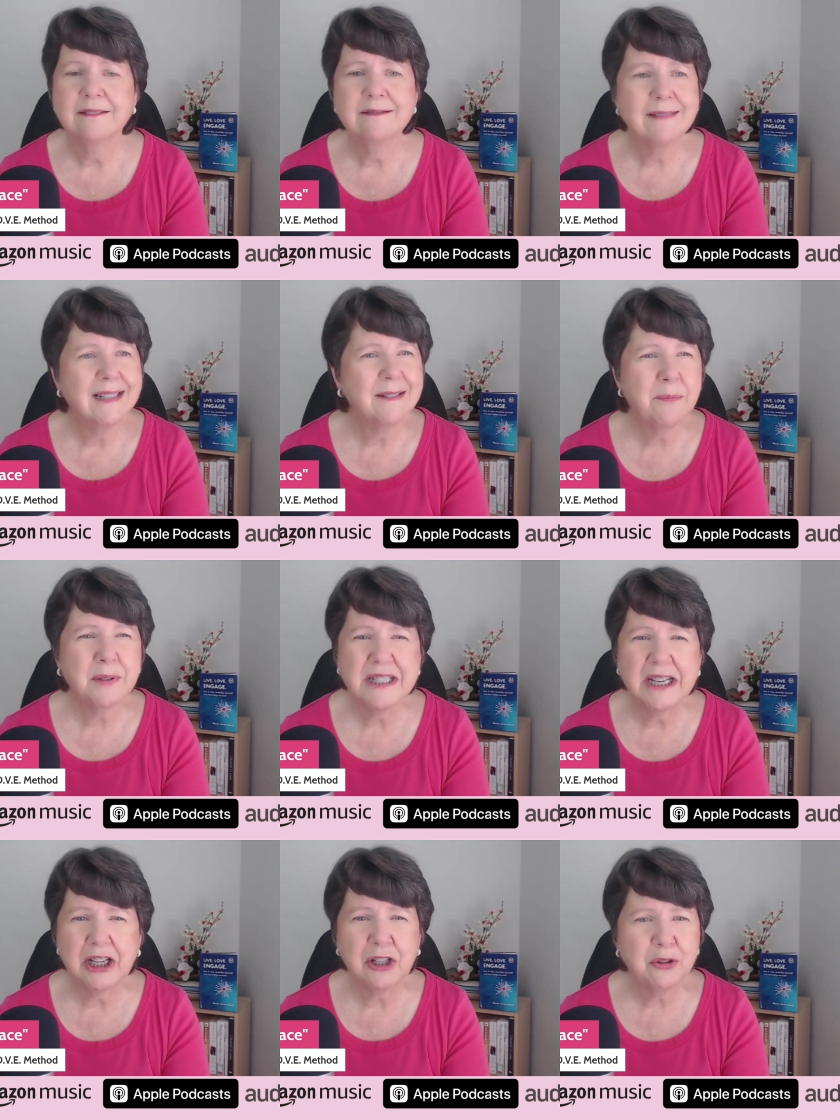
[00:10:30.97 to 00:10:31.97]
in
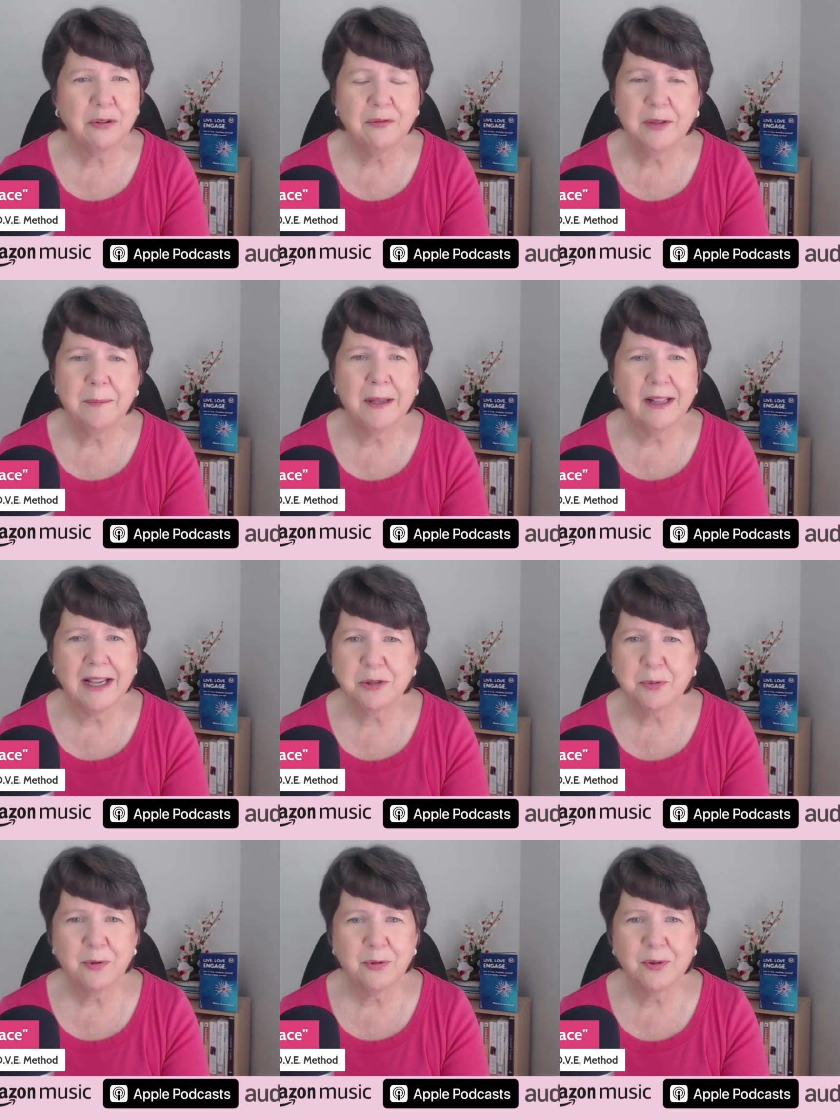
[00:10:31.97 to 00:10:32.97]
particular, female
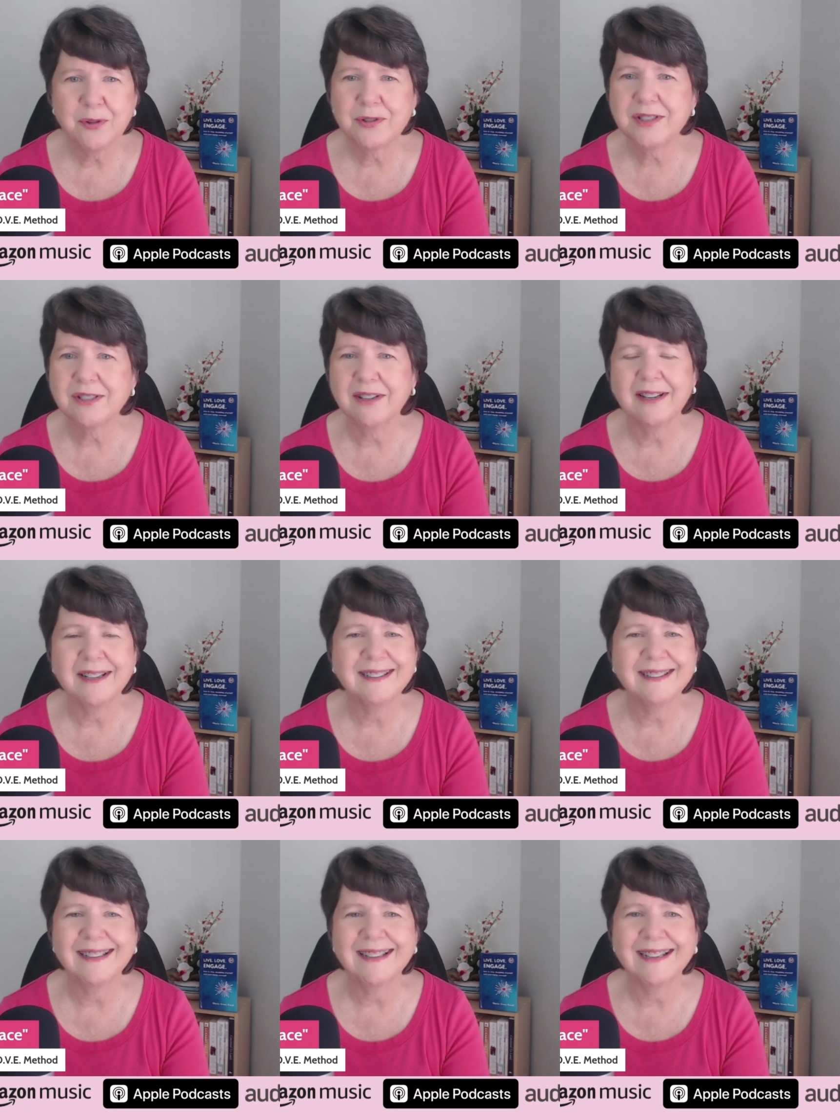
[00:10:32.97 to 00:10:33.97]
entrepreneurs,
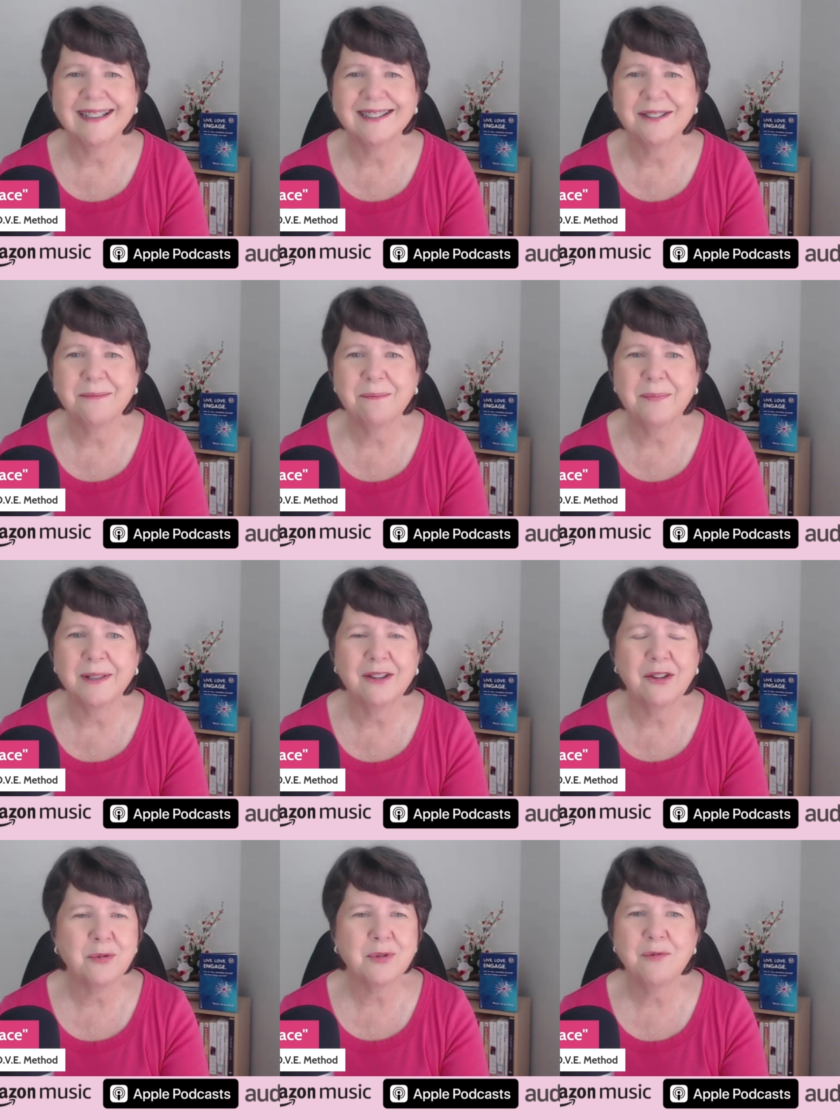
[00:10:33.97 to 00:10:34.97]
but
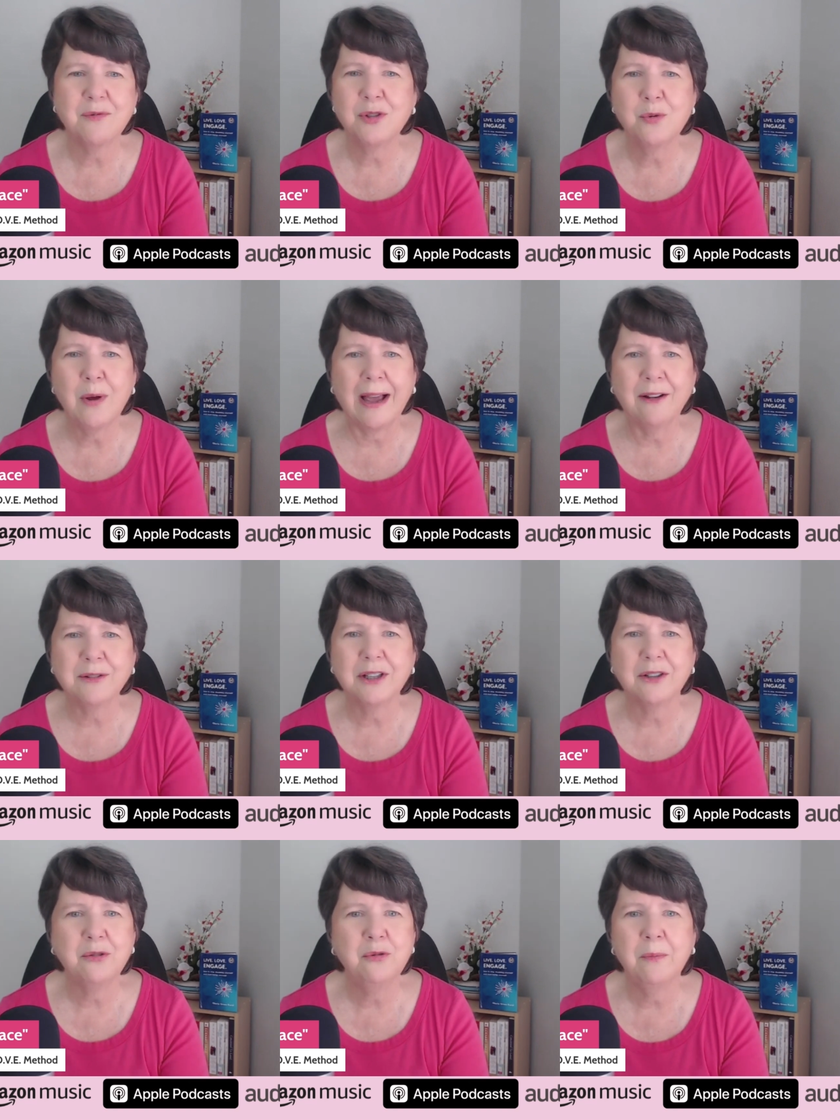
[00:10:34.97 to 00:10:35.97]
those of you out there
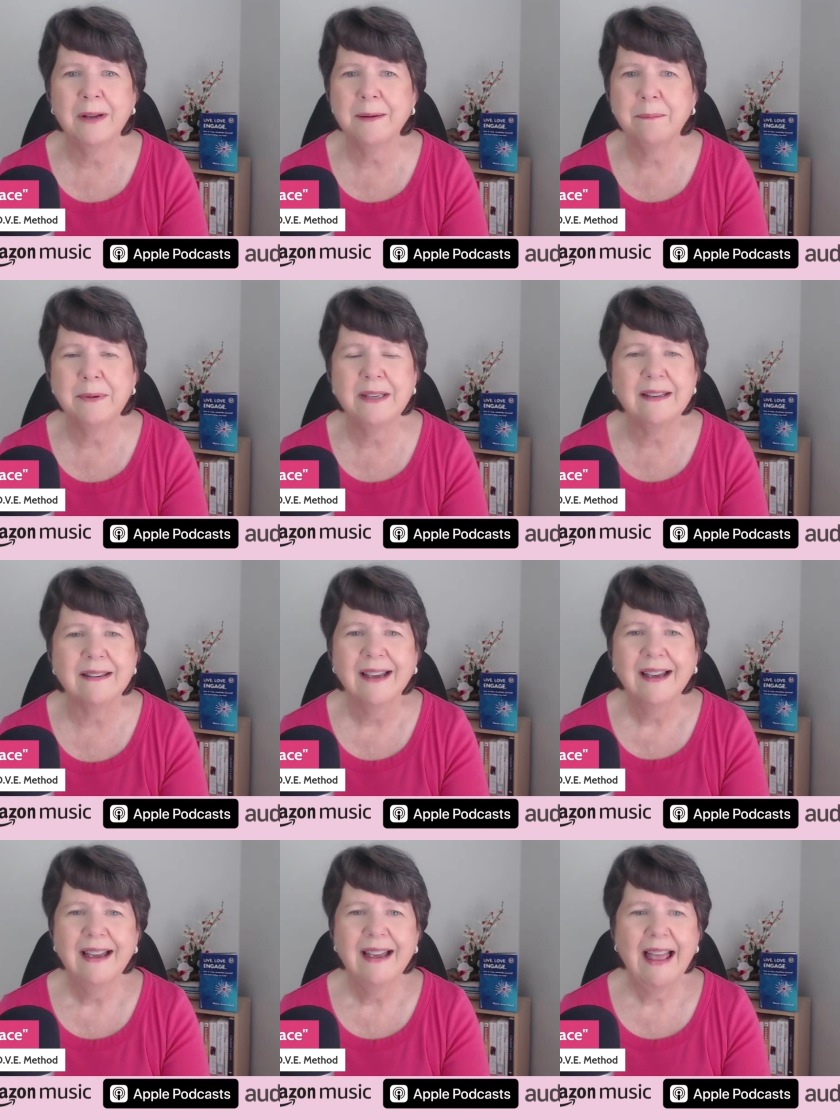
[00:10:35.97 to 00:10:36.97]
who might be
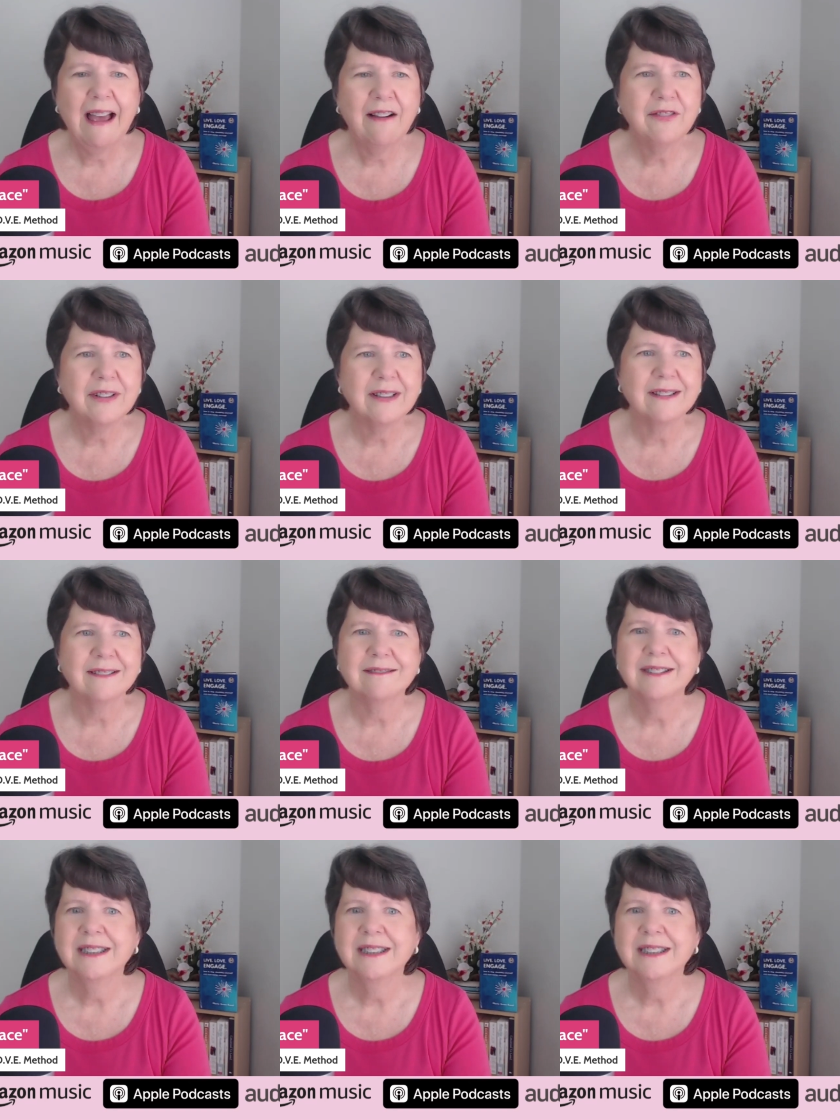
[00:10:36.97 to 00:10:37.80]
having,